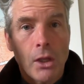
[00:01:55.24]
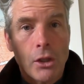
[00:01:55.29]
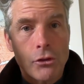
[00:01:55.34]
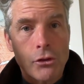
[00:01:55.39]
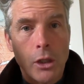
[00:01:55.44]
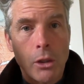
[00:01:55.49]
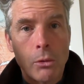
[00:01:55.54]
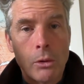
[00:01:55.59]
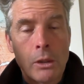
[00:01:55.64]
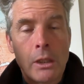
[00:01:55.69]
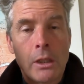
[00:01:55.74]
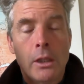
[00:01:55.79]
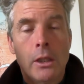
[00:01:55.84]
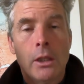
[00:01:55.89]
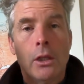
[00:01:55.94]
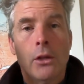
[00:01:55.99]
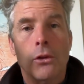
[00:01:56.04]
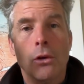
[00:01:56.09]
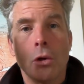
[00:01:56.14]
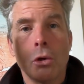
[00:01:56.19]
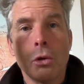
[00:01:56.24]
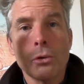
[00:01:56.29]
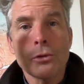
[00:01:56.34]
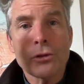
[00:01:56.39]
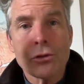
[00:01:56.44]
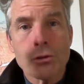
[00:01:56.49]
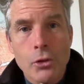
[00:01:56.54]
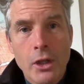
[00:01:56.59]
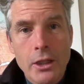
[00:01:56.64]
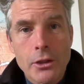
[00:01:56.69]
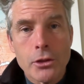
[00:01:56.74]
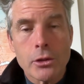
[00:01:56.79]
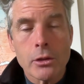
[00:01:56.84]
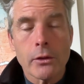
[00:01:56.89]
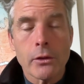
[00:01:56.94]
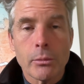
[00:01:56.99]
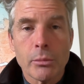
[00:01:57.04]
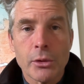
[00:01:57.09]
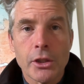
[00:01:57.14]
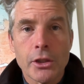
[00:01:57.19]
So the whole structure
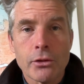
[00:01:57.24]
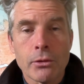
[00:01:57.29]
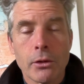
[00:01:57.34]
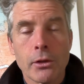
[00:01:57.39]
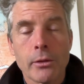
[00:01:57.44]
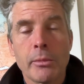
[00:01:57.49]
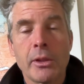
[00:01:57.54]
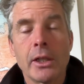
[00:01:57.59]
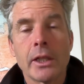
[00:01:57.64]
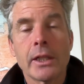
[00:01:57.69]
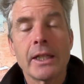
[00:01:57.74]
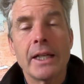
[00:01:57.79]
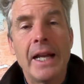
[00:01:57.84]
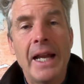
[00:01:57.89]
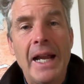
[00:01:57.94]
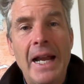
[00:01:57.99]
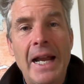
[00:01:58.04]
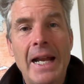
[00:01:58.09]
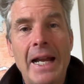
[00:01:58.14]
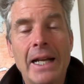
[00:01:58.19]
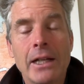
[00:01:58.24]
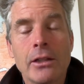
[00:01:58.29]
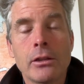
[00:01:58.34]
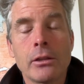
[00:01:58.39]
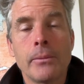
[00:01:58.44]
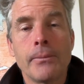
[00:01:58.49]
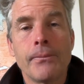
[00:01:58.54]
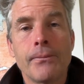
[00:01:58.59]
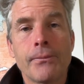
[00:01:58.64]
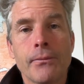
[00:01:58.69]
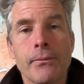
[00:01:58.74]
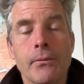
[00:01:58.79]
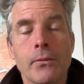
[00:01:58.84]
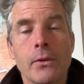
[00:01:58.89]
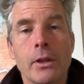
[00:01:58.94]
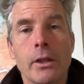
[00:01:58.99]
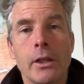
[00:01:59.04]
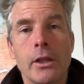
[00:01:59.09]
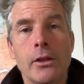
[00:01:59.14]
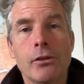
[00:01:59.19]
of the British North America Act
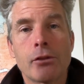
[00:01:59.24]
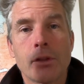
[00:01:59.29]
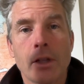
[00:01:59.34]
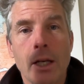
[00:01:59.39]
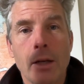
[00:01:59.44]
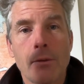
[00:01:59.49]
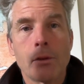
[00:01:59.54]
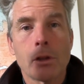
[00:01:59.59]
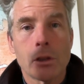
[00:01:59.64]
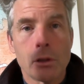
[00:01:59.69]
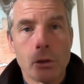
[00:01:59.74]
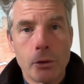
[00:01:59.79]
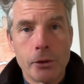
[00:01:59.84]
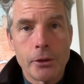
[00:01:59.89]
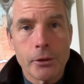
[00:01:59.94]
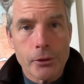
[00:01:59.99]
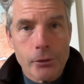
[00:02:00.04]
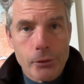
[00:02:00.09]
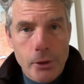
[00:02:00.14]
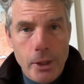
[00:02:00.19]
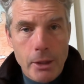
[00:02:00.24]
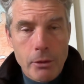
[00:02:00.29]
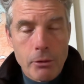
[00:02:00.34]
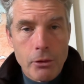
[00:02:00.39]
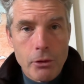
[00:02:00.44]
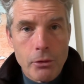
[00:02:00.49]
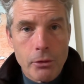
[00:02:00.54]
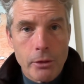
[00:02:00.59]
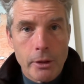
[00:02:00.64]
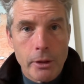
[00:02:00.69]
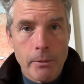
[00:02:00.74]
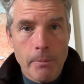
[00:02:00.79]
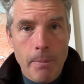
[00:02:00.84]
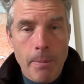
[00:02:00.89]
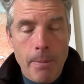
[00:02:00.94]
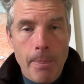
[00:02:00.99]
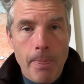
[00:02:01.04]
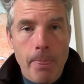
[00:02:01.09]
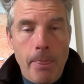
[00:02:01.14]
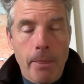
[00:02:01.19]
is to have the colonial secretary
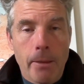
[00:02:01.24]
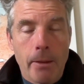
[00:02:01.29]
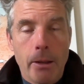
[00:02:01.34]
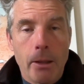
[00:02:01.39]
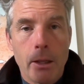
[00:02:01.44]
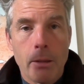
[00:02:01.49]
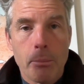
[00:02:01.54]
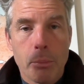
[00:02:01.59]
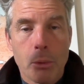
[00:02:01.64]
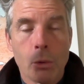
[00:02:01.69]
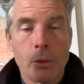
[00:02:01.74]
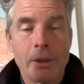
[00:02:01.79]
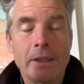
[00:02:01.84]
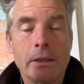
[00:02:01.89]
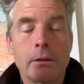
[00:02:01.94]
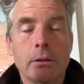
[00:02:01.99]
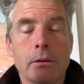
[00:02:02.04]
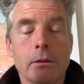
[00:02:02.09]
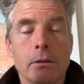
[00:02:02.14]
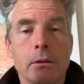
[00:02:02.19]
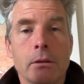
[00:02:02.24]
appoint